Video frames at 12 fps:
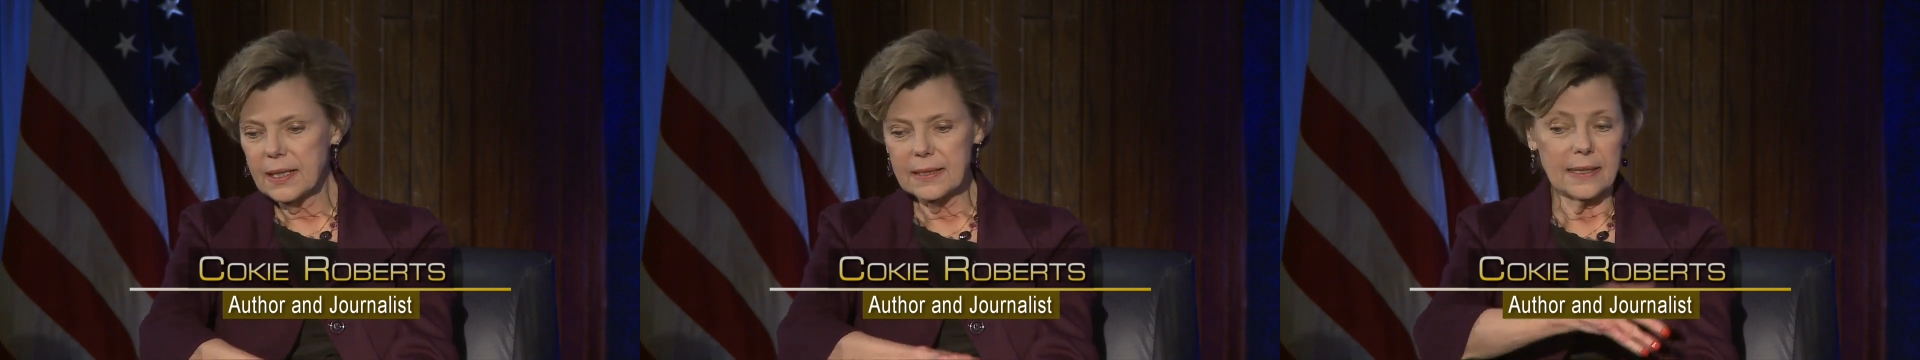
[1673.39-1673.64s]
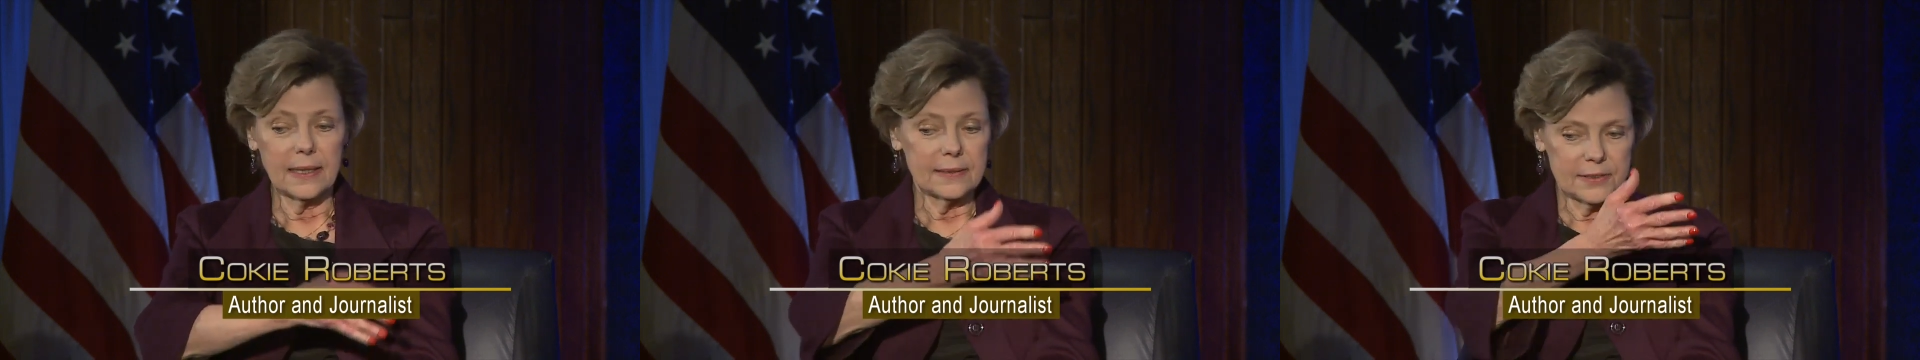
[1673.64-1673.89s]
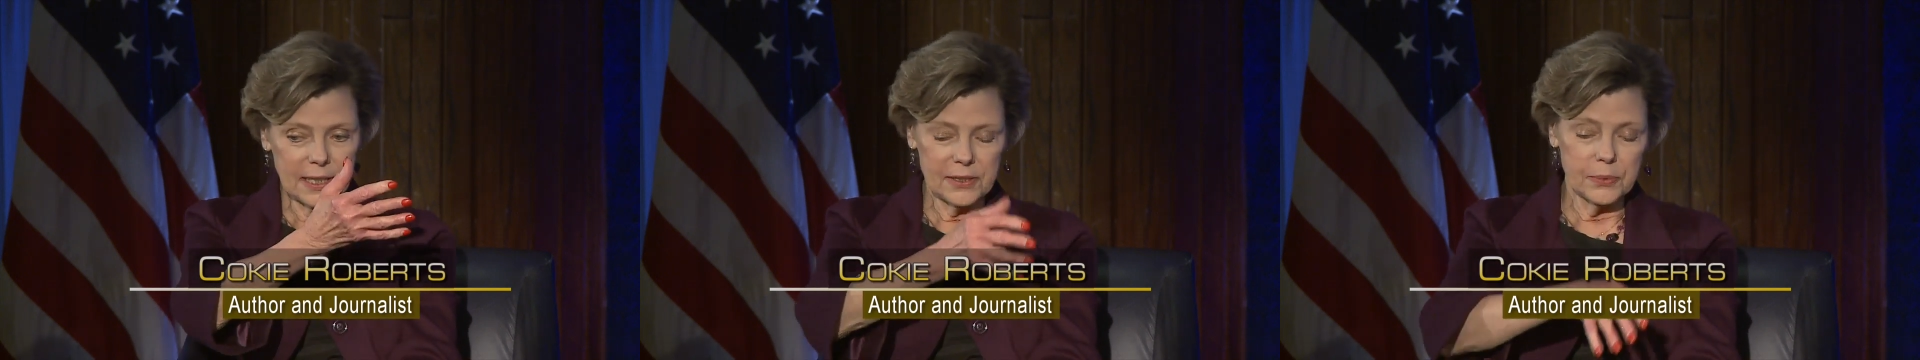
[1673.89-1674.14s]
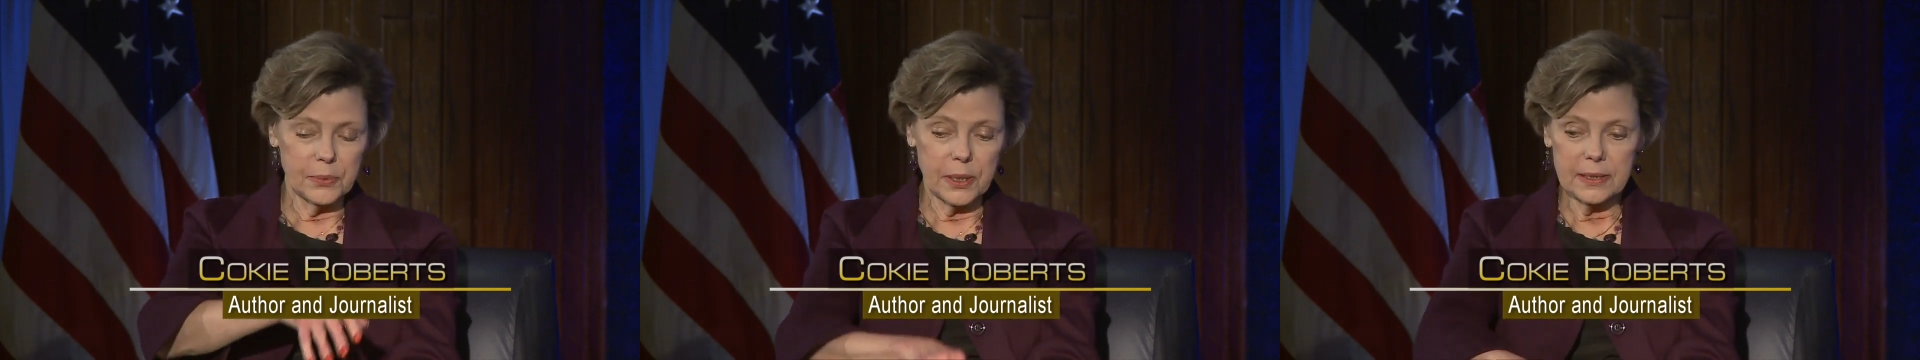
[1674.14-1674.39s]
I'll tell
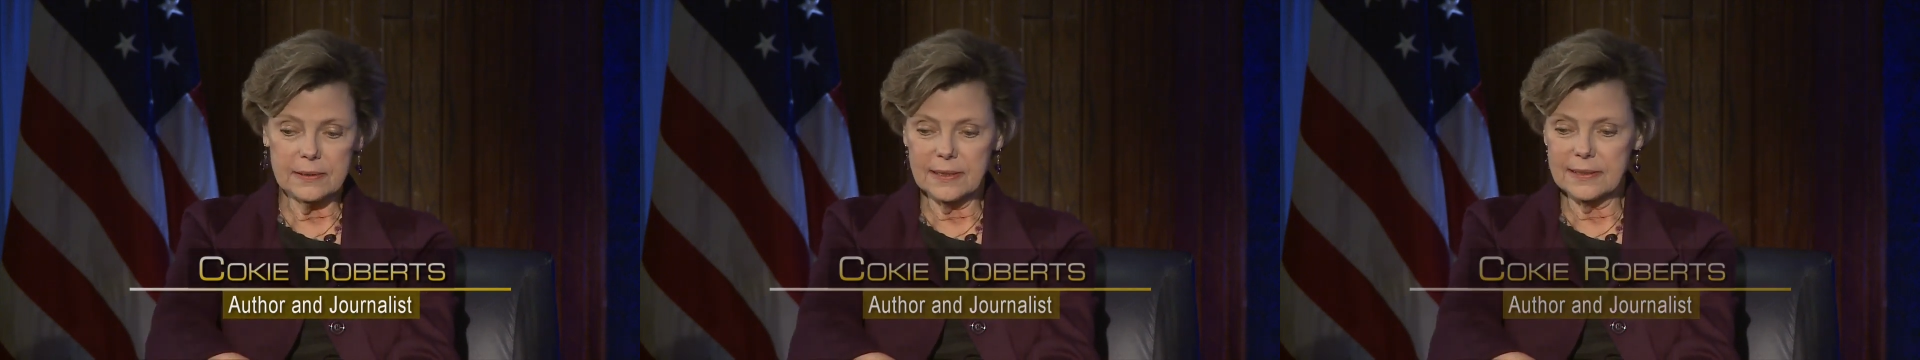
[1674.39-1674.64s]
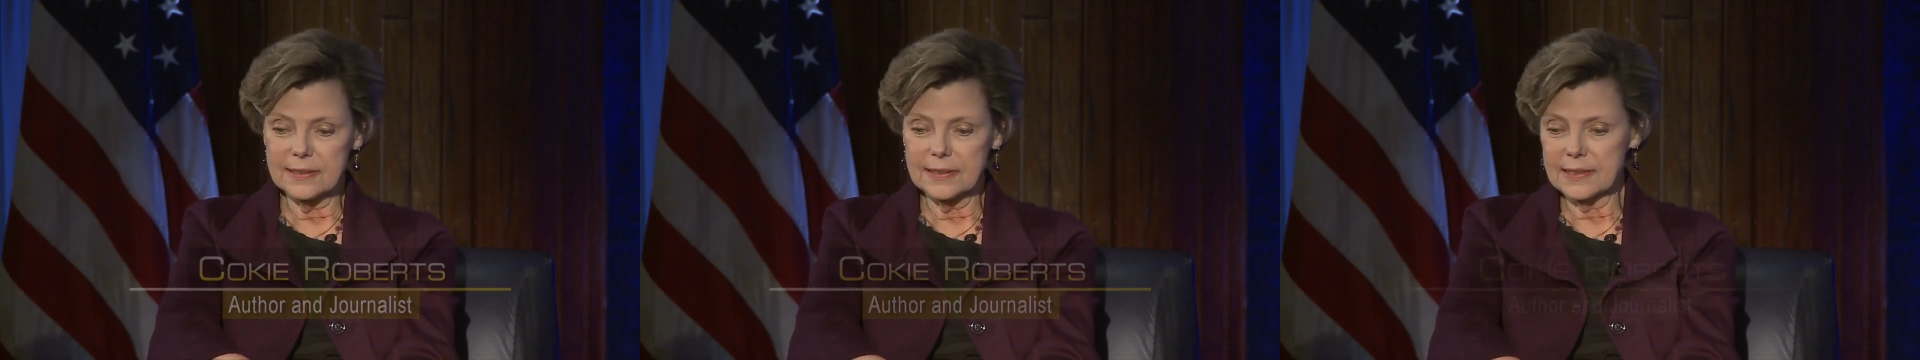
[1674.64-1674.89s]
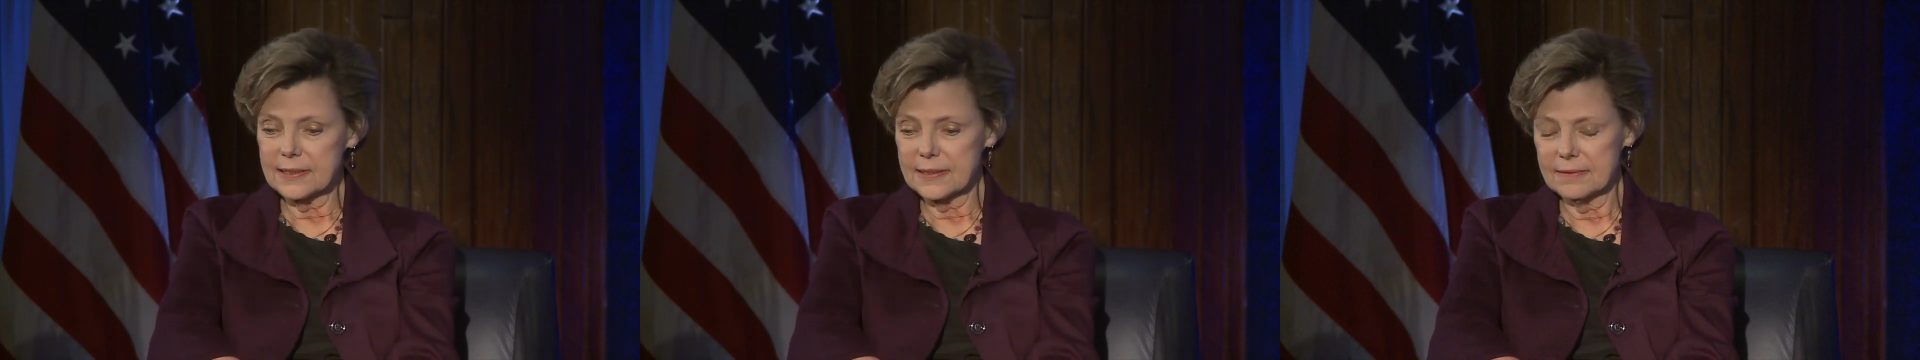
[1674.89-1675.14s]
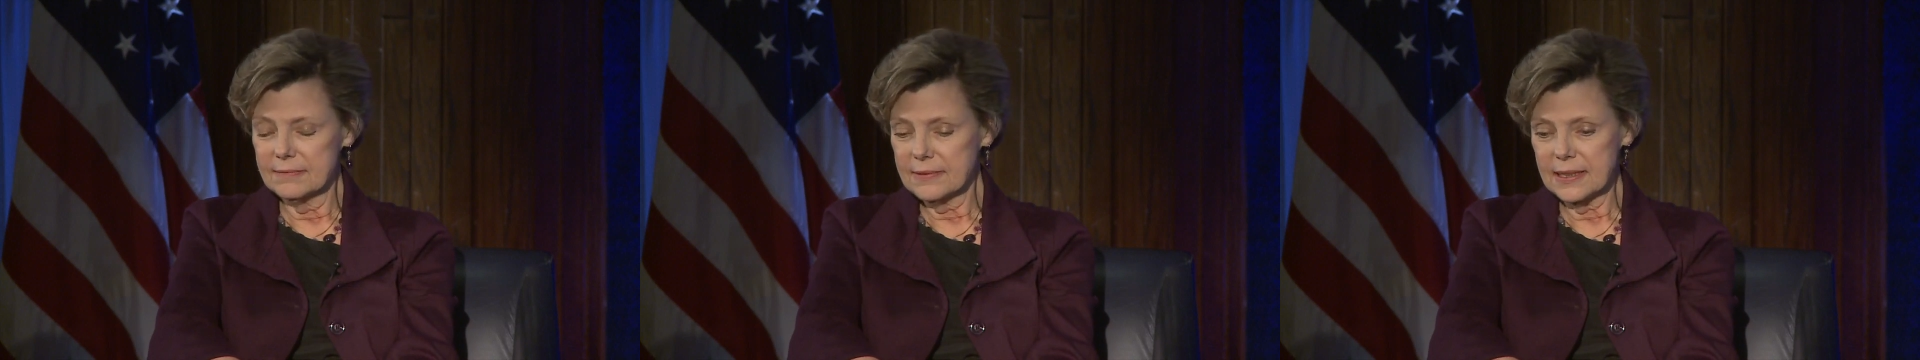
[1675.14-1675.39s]
you one that's just,